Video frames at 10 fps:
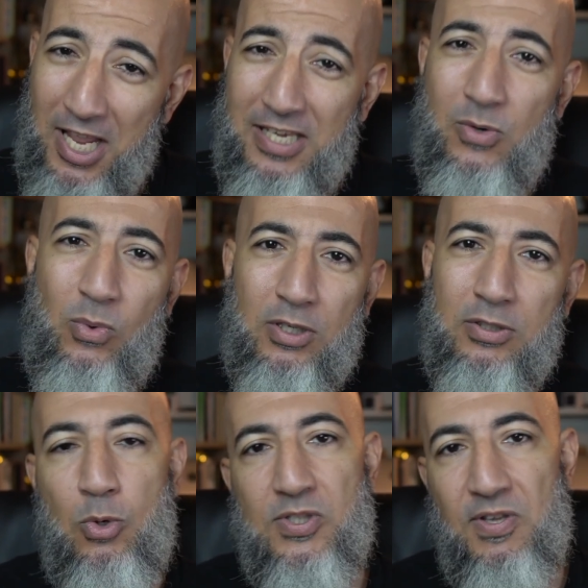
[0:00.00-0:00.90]
anyone
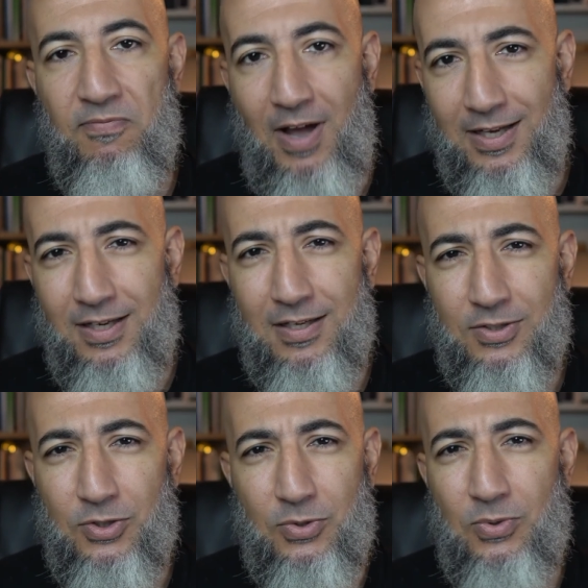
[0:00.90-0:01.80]
who's inviting us
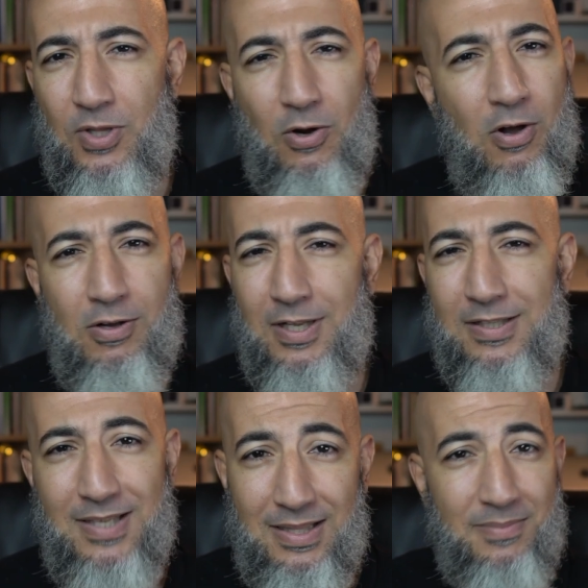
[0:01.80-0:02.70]
to do the wrong and
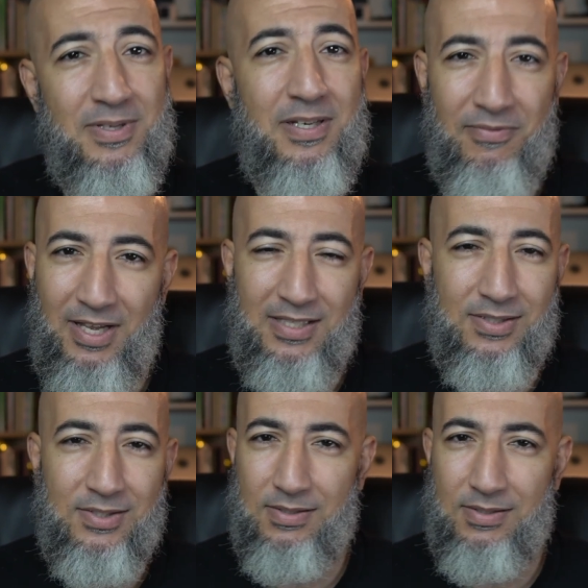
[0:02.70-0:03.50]
tell them in the face,